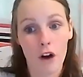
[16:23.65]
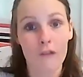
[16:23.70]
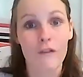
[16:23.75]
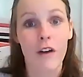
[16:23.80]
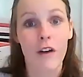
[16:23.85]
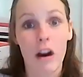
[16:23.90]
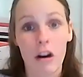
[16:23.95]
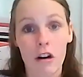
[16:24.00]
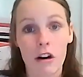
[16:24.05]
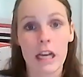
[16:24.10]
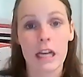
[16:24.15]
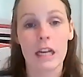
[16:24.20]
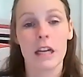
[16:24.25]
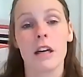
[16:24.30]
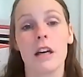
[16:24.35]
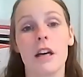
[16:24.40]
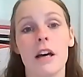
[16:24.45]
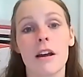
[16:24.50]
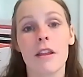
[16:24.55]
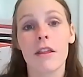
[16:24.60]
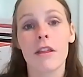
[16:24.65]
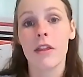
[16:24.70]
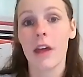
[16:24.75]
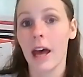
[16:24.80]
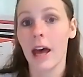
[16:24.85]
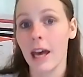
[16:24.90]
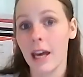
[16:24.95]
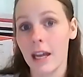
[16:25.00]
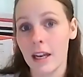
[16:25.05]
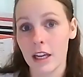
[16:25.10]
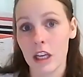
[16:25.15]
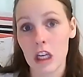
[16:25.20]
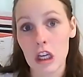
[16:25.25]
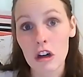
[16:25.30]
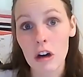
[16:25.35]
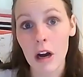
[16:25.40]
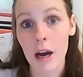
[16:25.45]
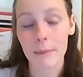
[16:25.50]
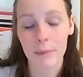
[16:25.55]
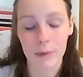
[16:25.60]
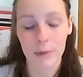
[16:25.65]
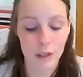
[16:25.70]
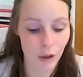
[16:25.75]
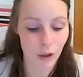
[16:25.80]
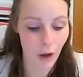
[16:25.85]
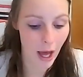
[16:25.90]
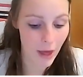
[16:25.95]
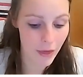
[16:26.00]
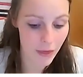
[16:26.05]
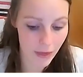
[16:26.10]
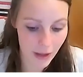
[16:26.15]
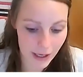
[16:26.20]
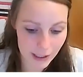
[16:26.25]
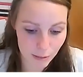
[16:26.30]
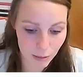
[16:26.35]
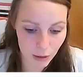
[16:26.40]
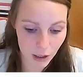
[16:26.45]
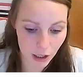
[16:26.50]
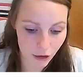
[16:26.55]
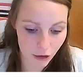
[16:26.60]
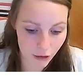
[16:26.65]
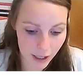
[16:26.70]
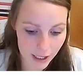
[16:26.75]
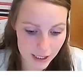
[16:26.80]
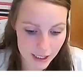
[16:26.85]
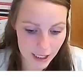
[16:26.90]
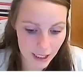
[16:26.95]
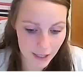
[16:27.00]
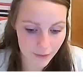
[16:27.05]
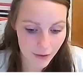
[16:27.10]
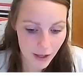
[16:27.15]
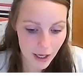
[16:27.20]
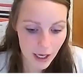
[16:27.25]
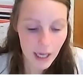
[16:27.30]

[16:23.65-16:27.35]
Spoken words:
varied than Europe. So I think that's pretty crazy.